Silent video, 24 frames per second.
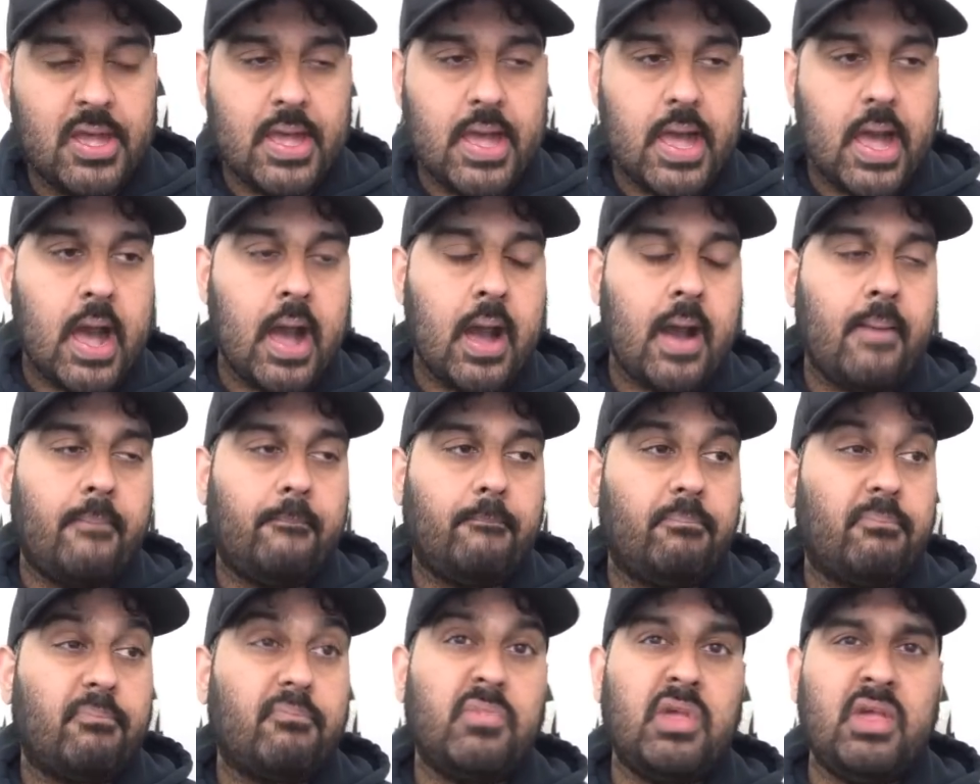
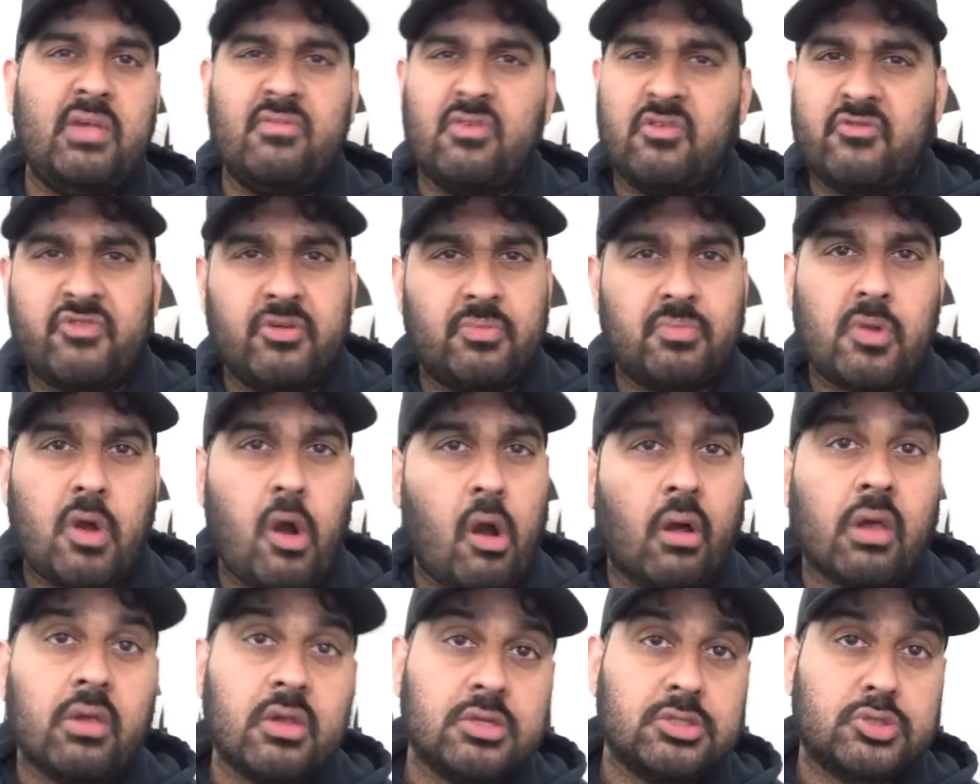Um, even from
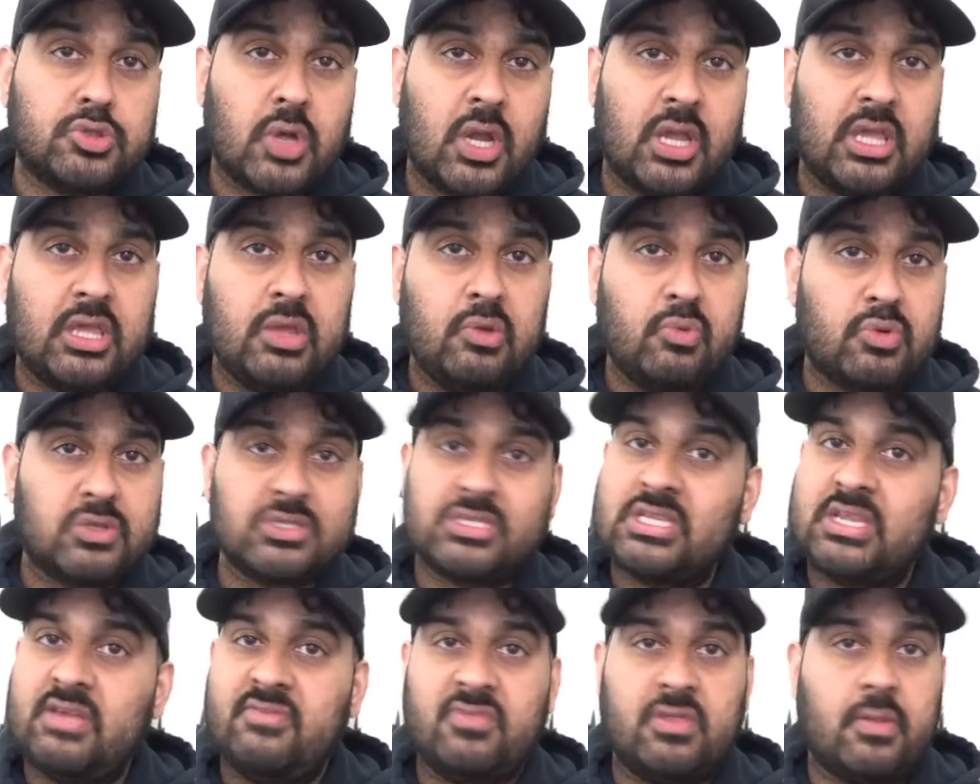college, right? He
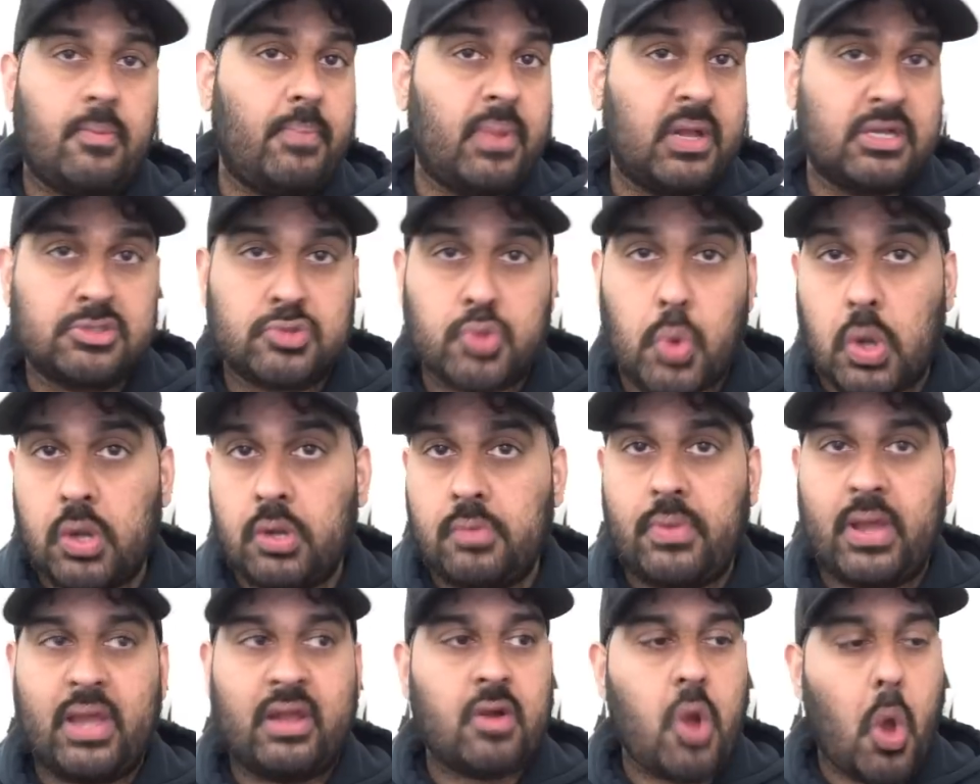wasn't even the best running
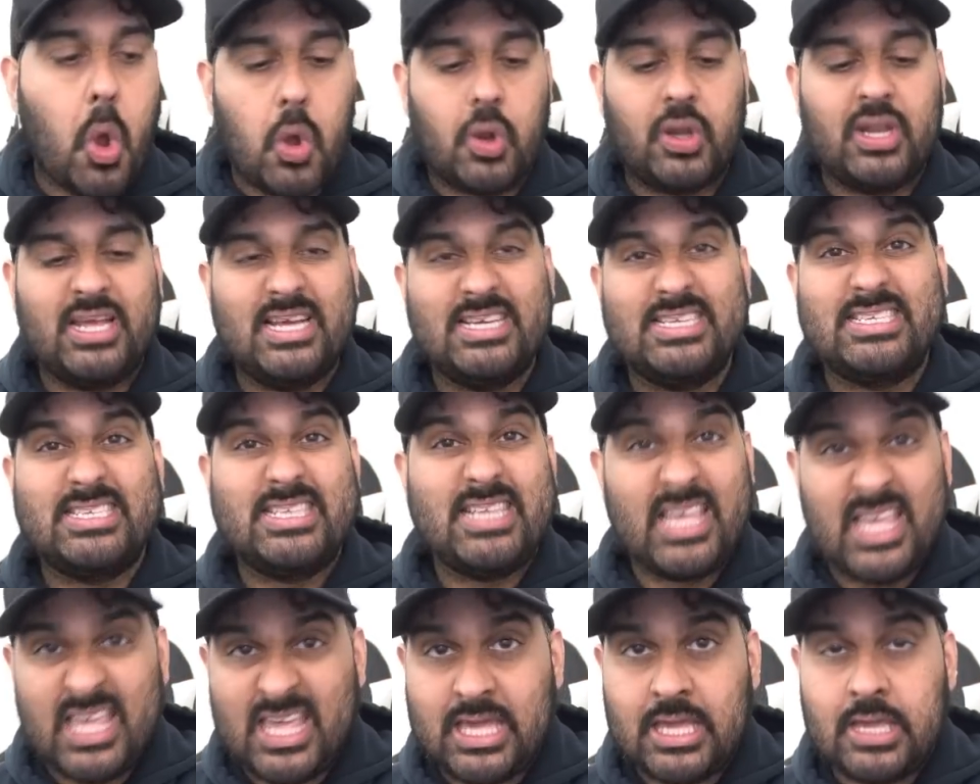back on his
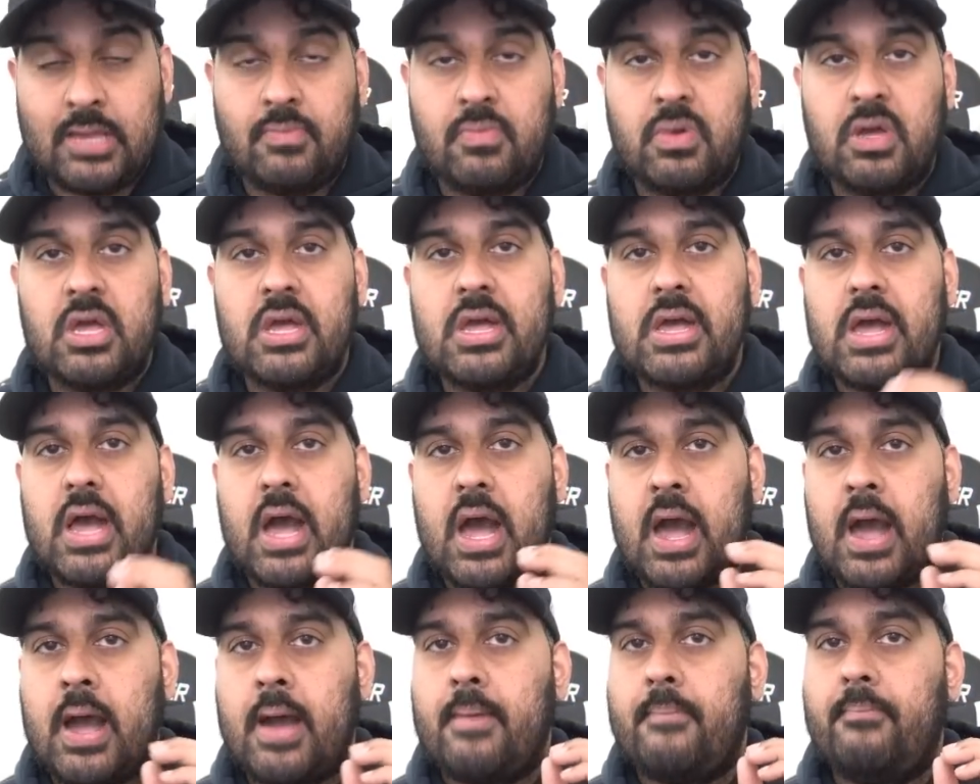team.
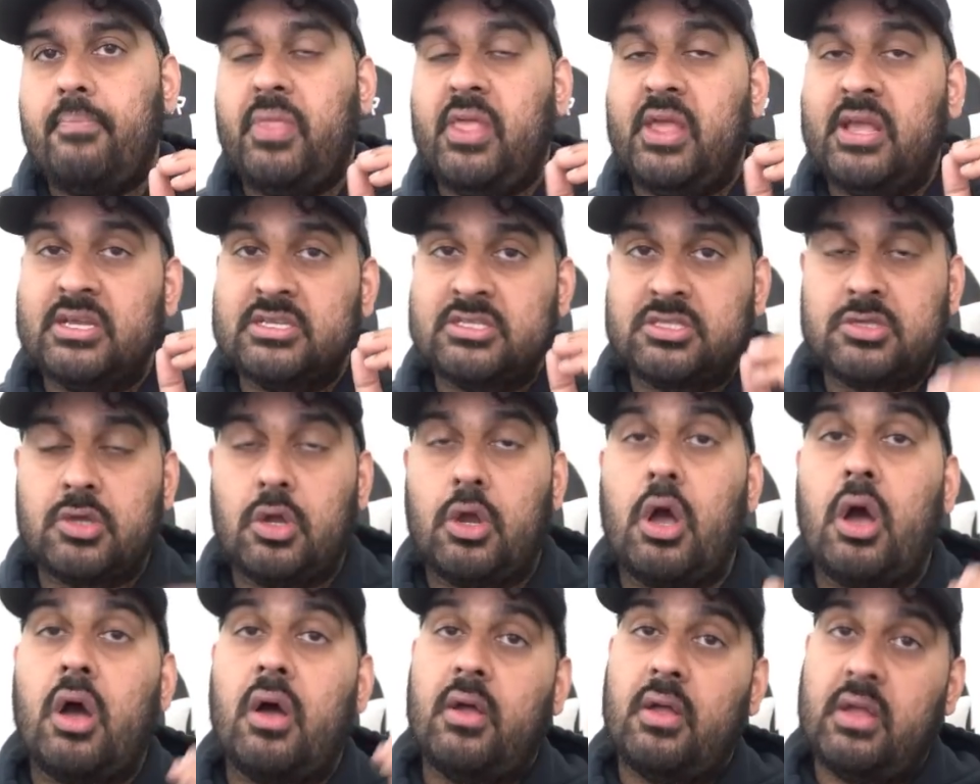Um, his
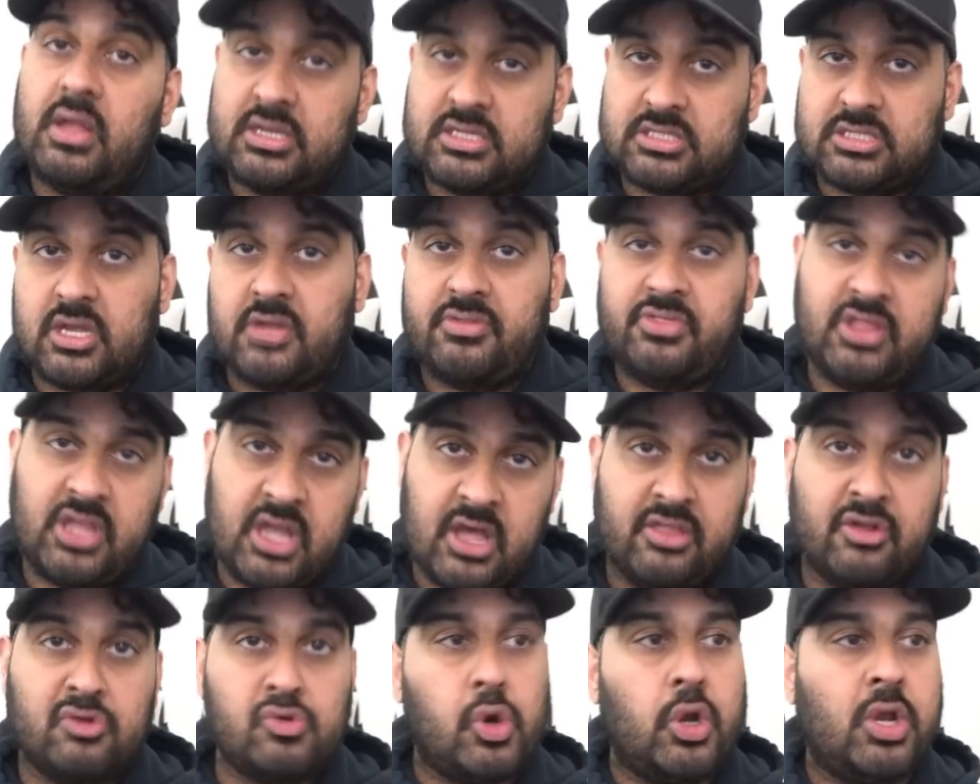his uh, the
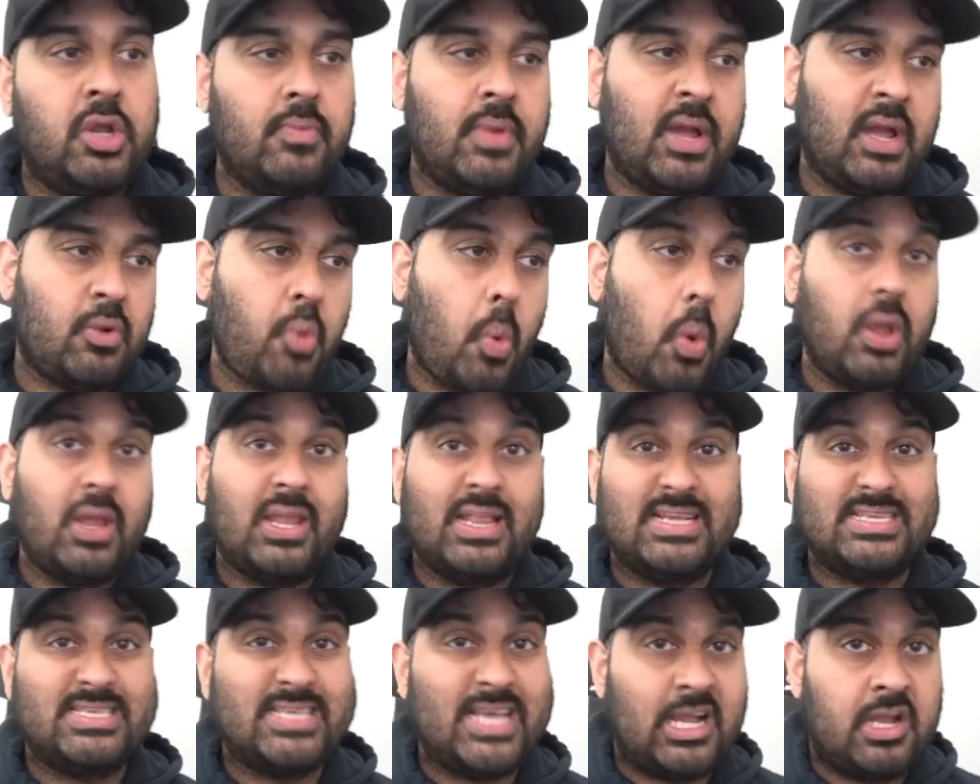other running back went in
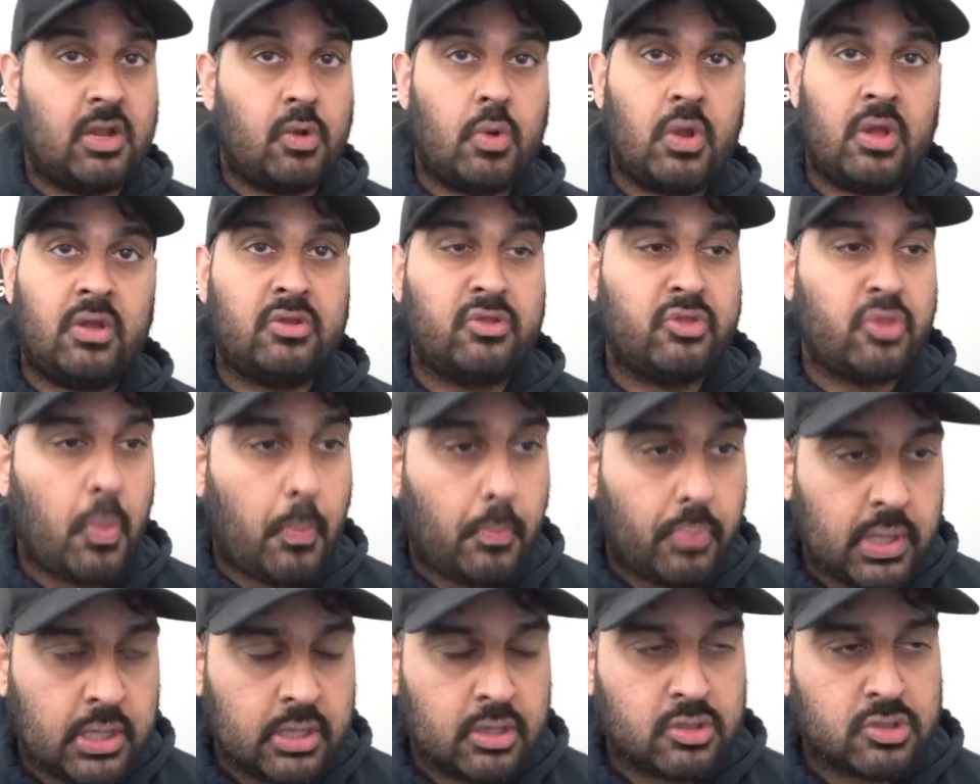the second round to the
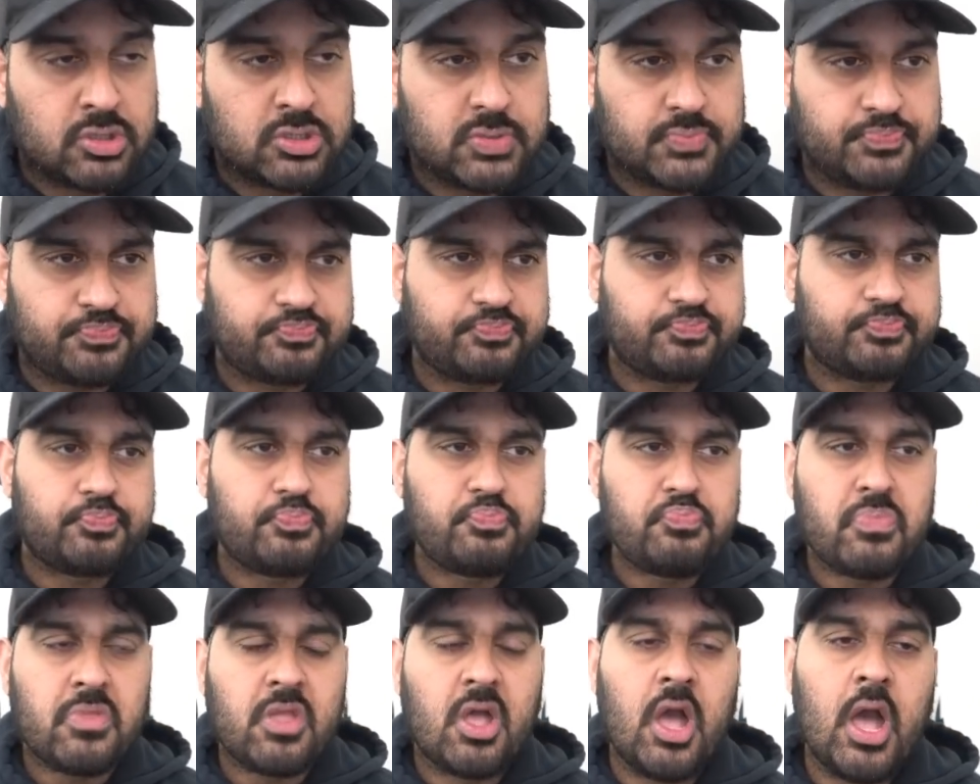Bills.
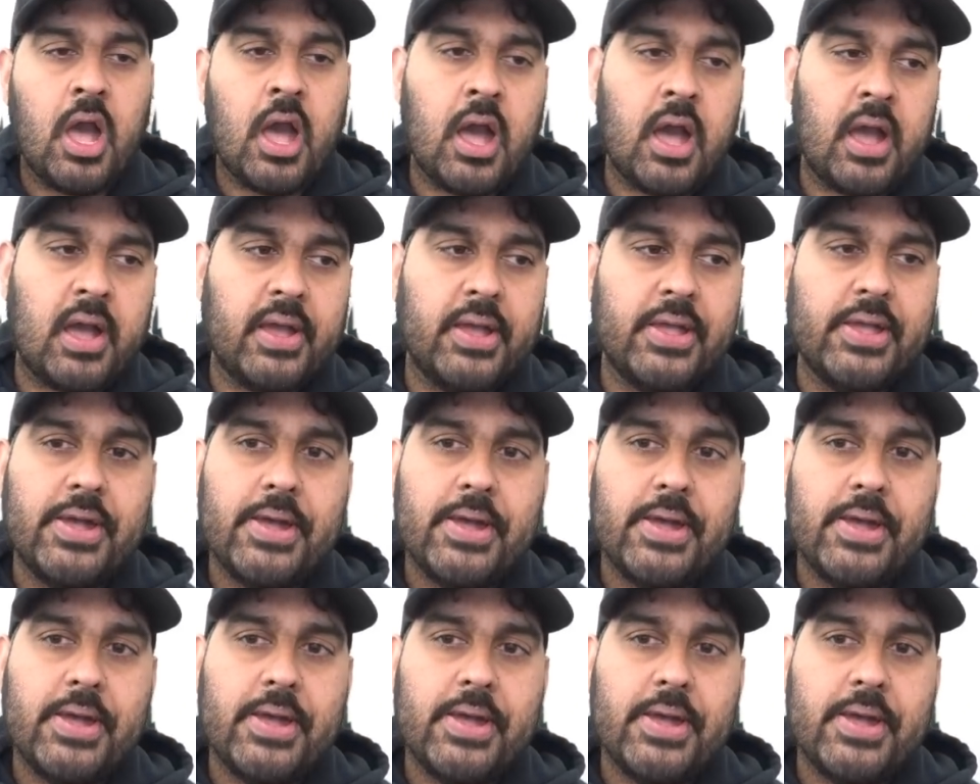Uh,